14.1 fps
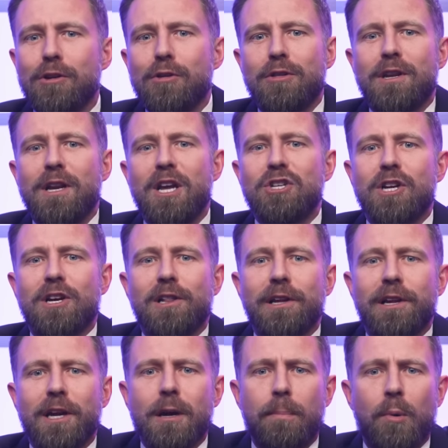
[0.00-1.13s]
euthanasia
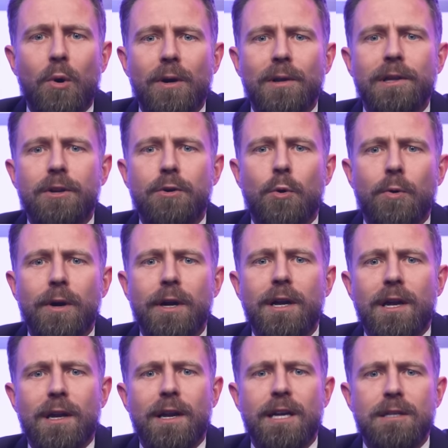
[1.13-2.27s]
clinic, Portland,
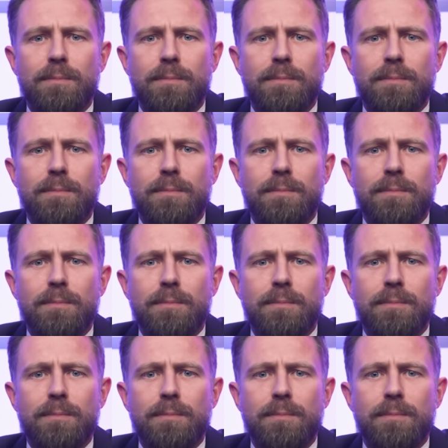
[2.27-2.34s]
Oregon